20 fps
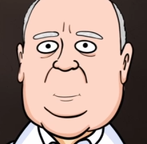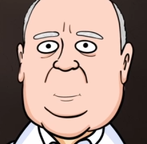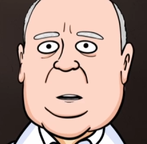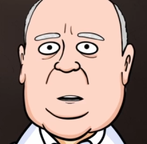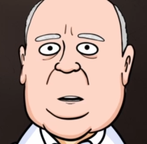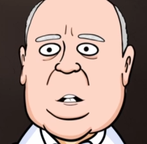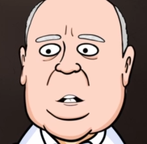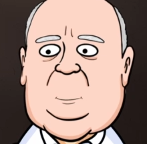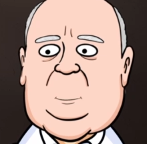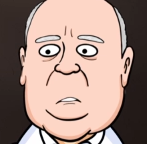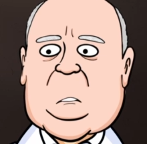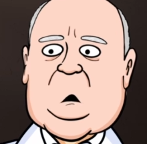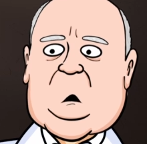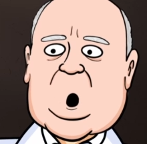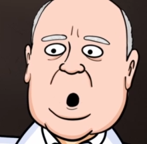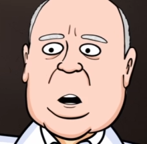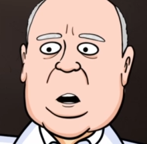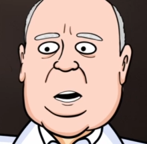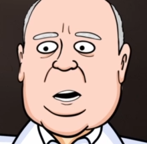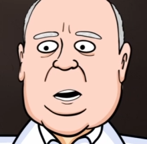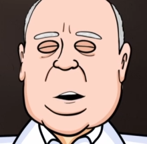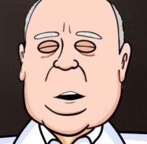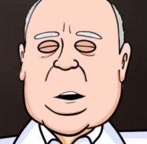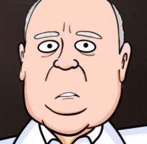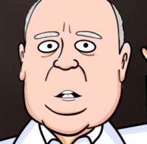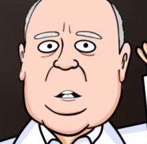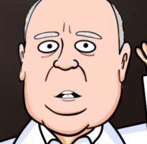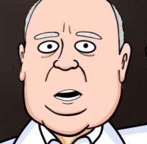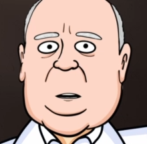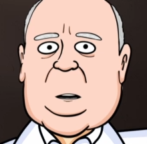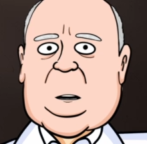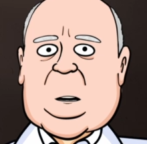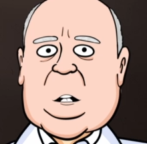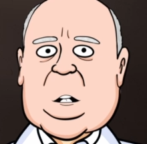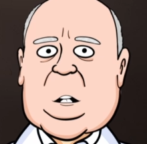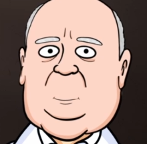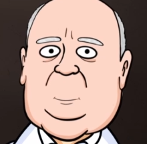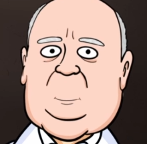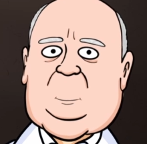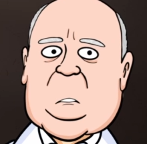no chance of ever being
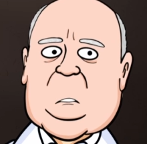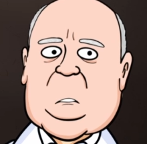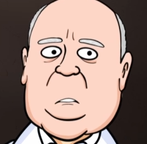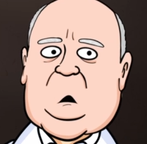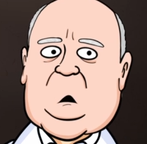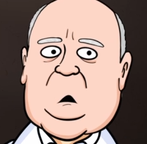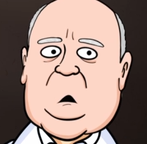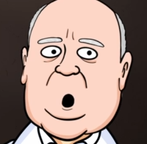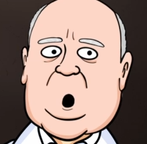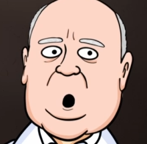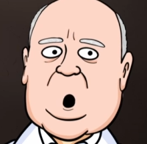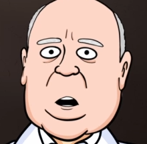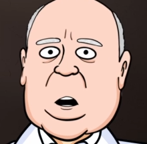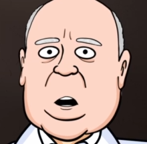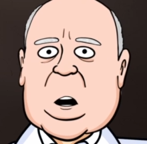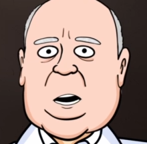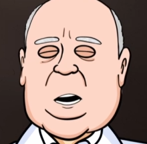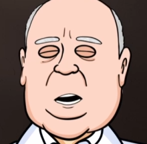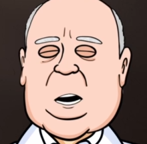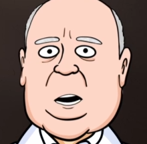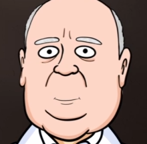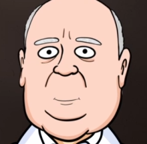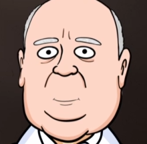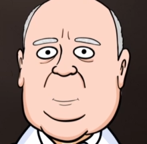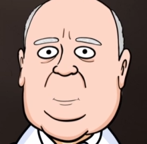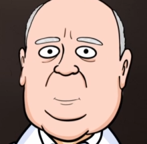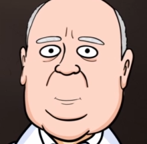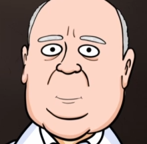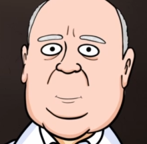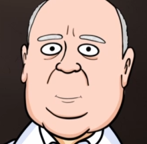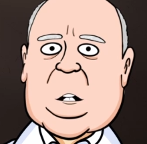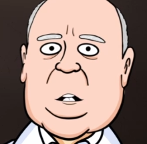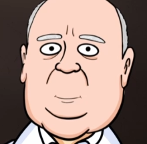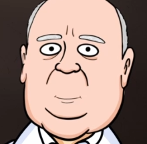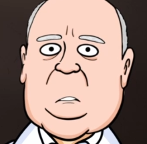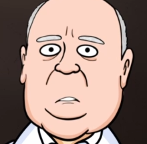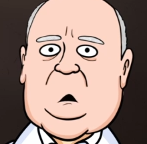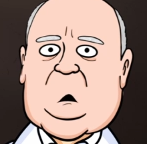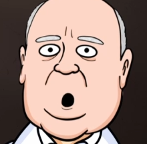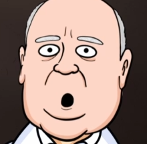released were being freed.
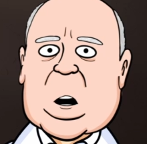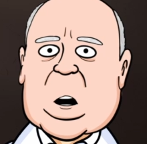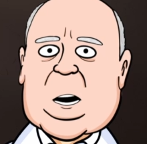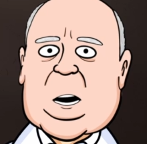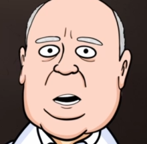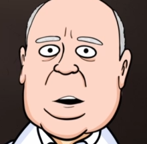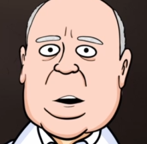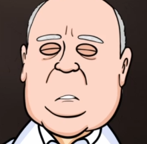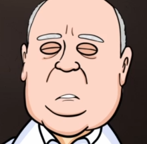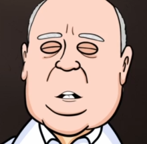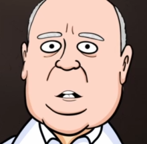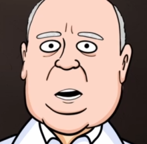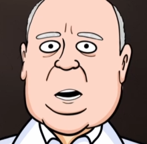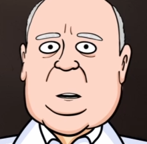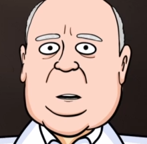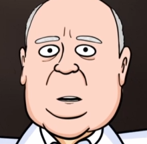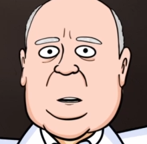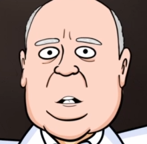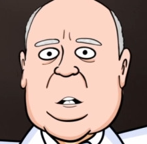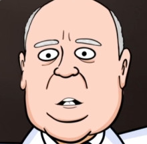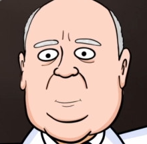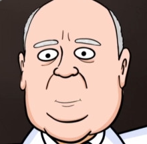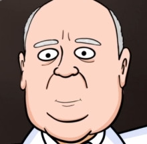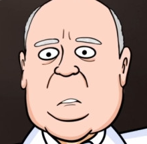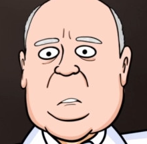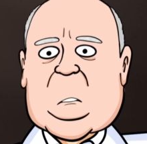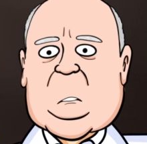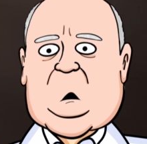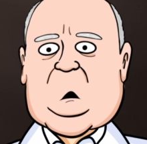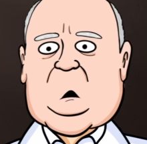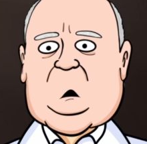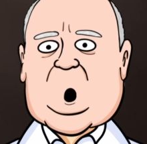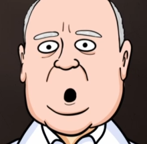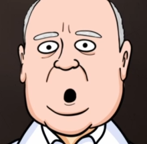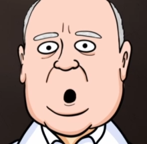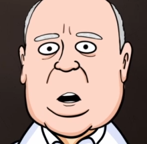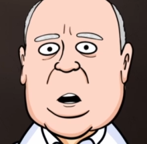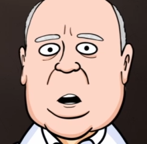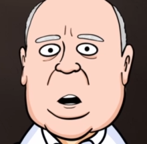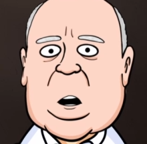I was in awe. Not only
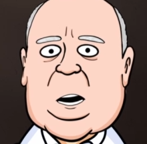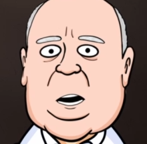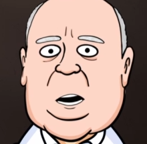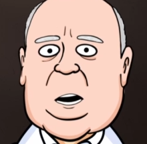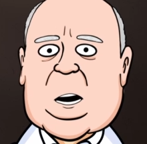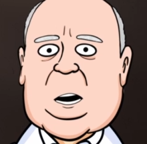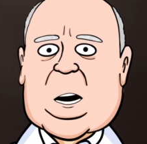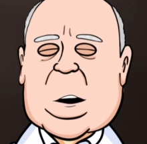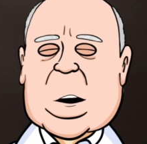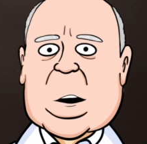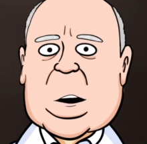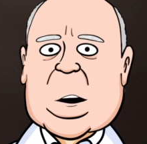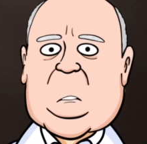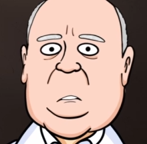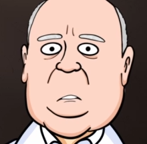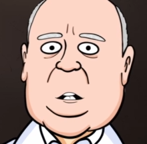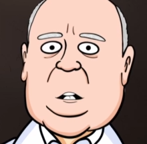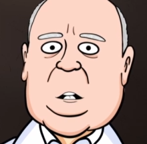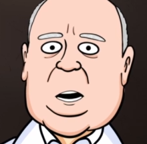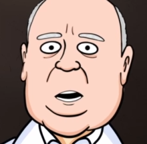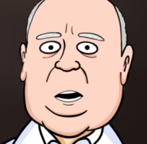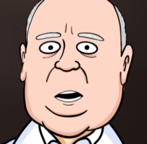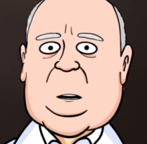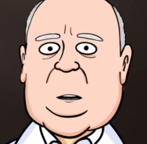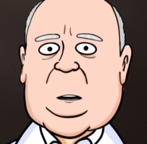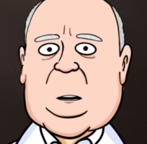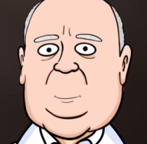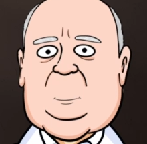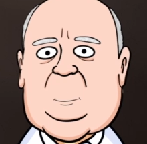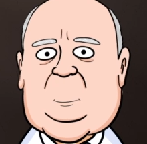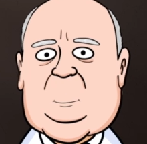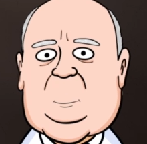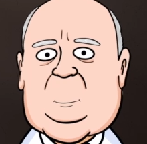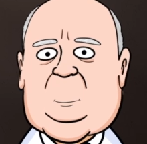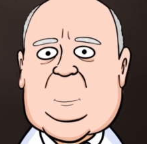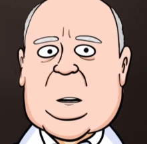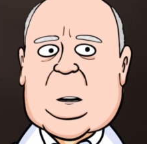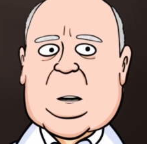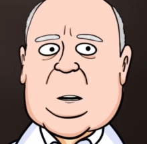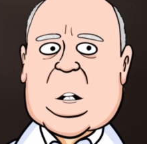that, he went on, but the
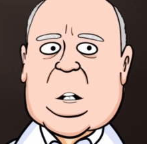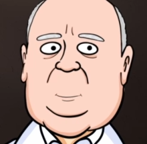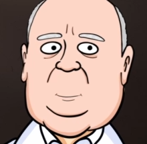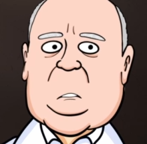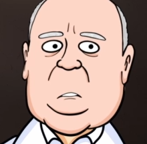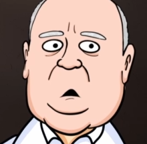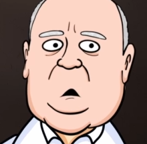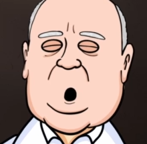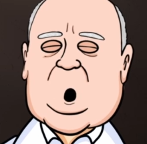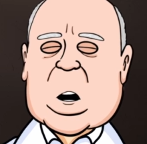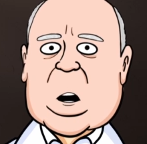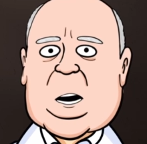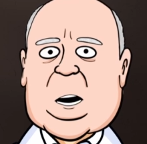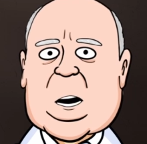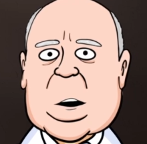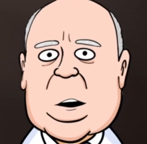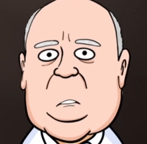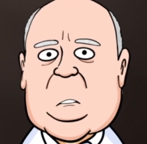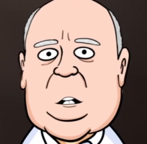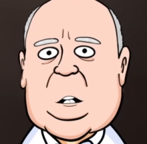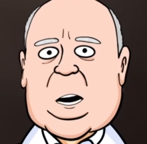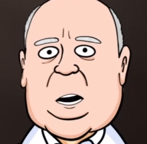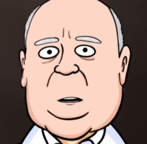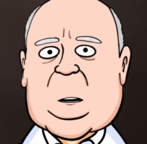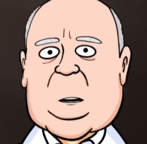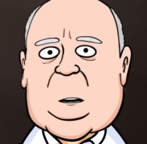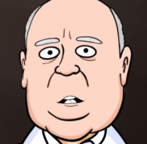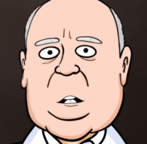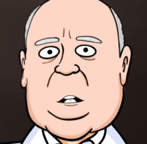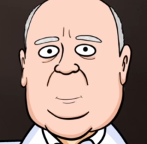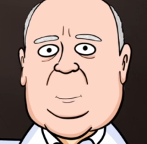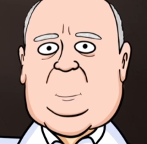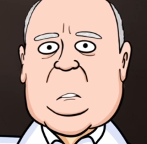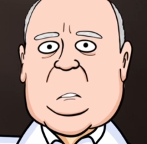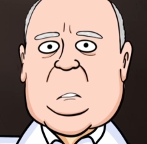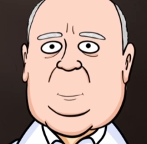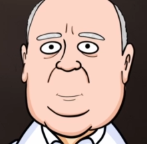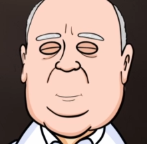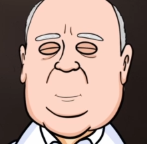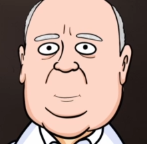staff began to enjoy coming to work.
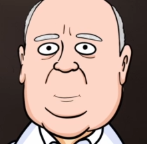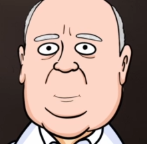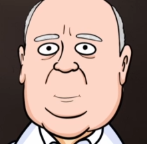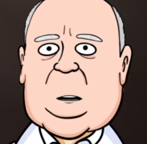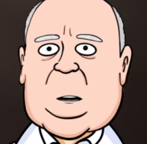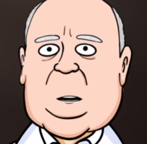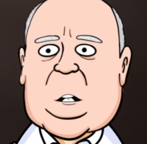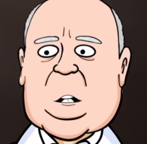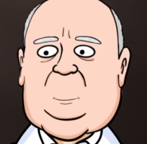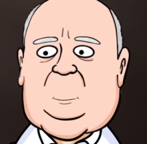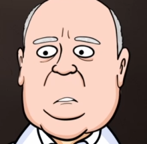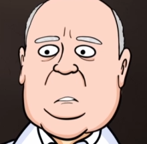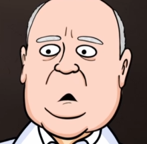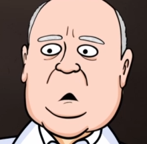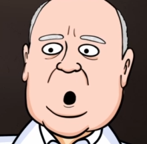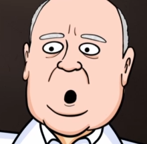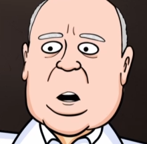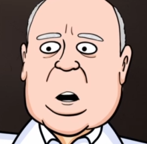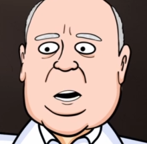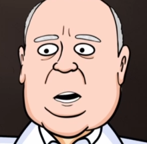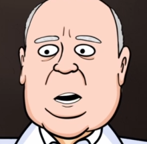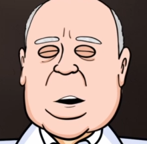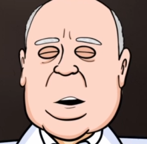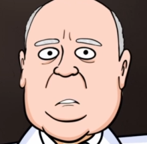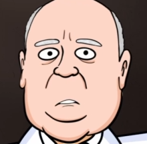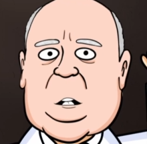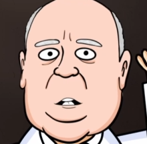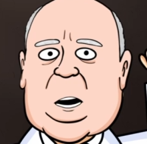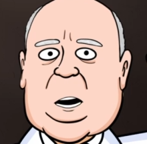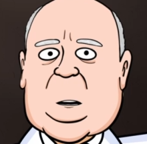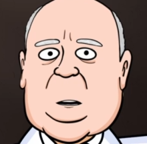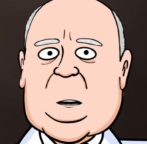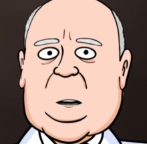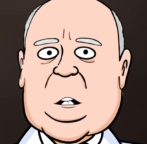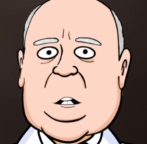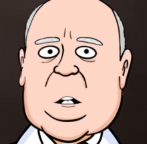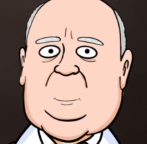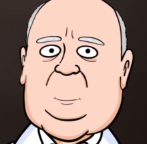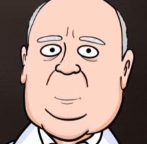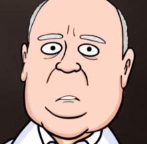Absenteeism and
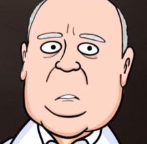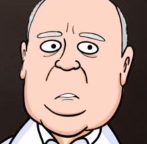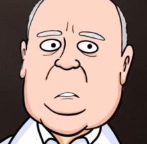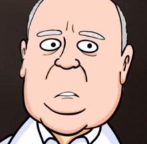turnover